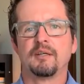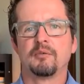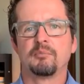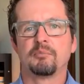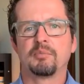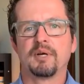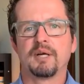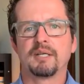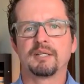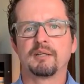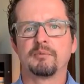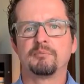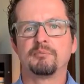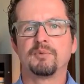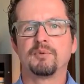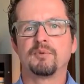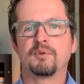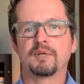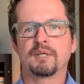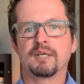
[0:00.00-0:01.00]
but the
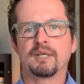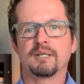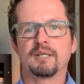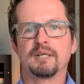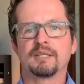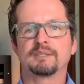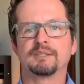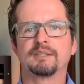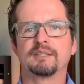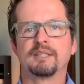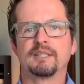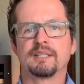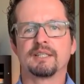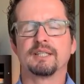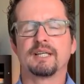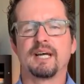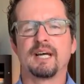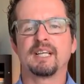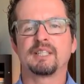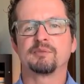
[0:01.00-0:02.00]
more connection and
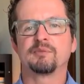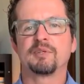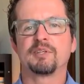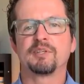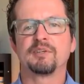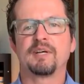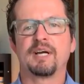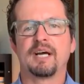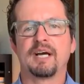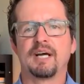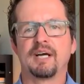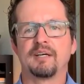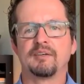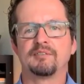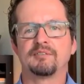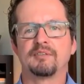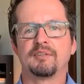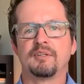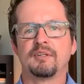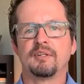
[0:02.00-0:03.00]
attachment you
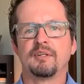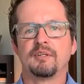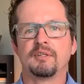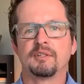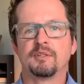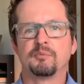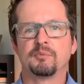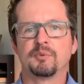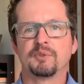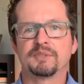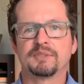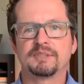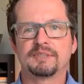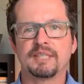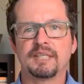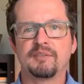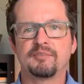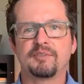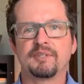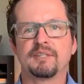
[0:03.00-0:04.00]
have, the more
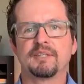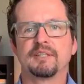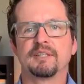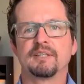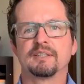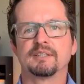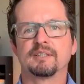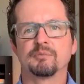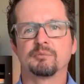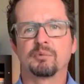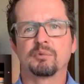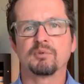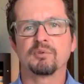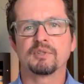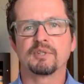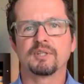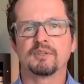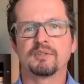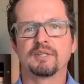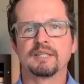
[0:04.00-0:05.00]
safety and
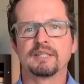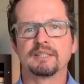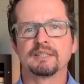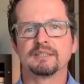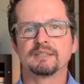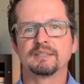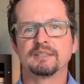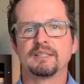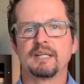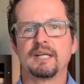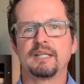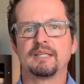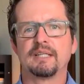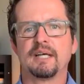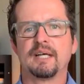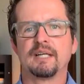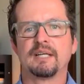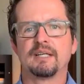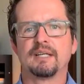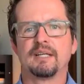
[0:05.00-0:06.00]
support there is. And
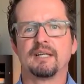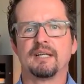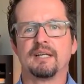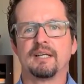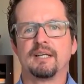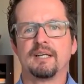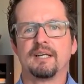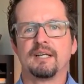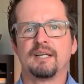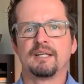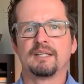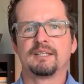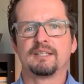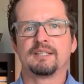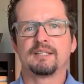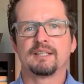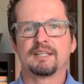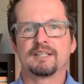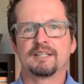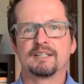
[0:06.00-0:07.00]
then
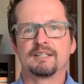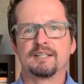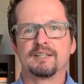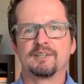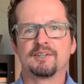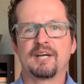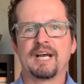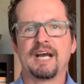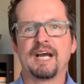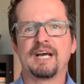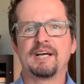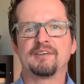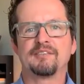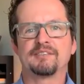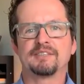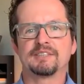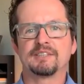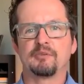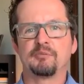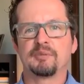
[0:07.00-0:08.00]
have
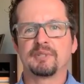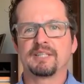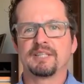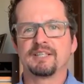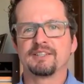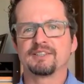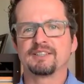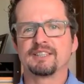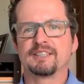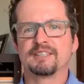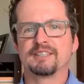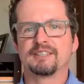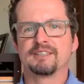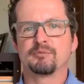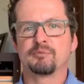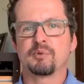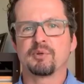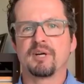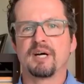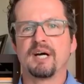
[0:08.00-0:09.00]
somebody else's
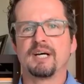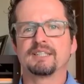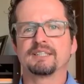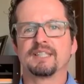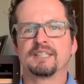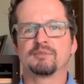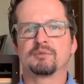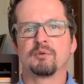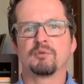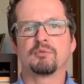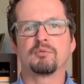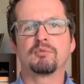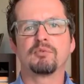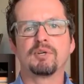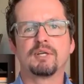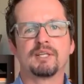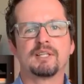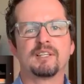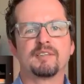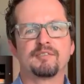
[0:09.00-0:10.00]
process will
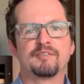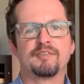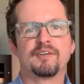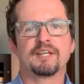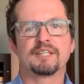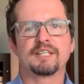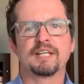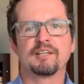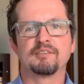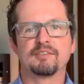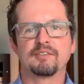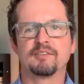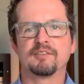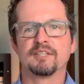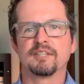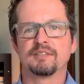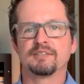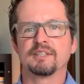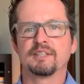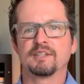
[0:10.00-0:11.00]
really affect everyone
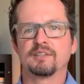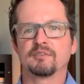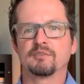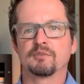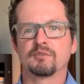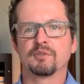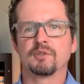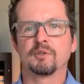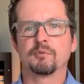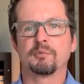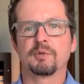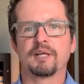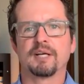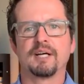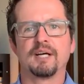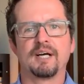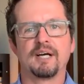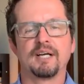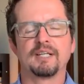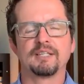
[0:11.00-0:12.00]
else in the group at a
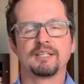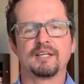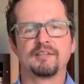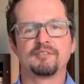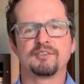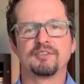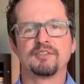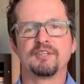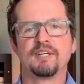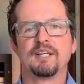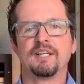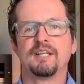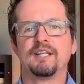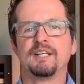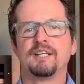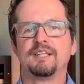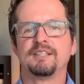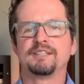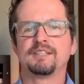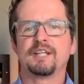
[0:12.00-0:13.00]
high level.
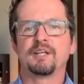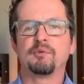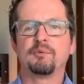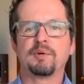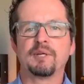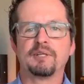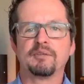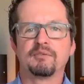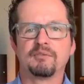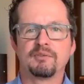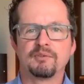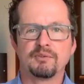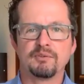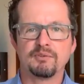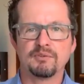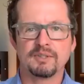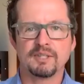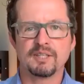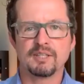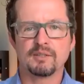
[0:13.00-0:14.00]
So then we
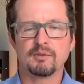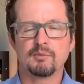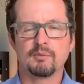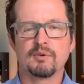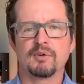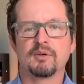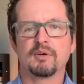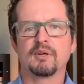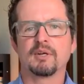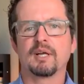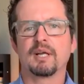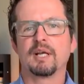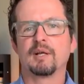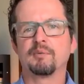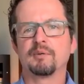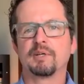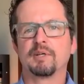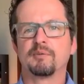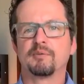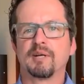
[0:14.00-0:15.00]
do their work, and then
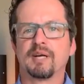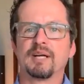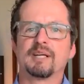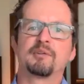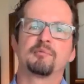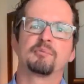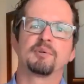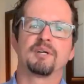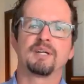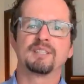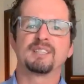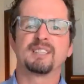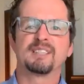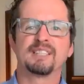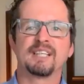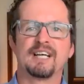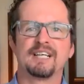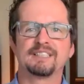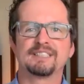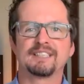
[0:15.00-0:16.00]
we go back and process
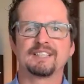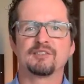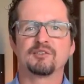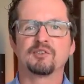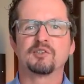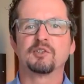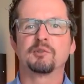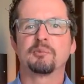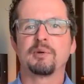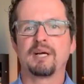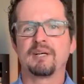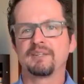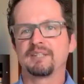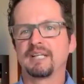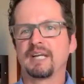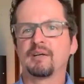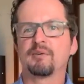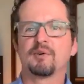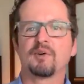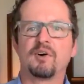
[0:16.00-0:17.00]
as a group how
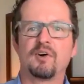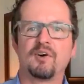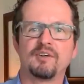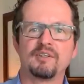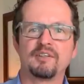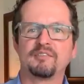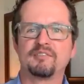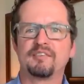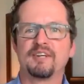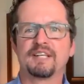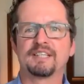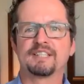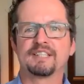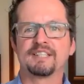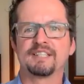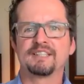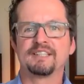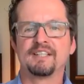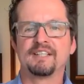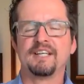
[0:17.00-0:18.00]
they were all
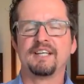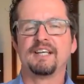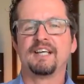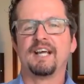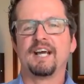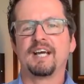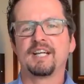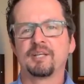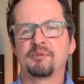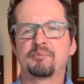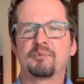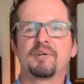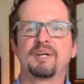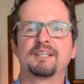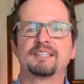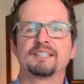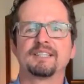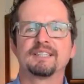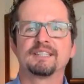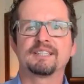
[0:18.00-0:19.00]
affected, and then
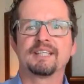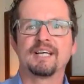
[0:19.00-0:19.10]
process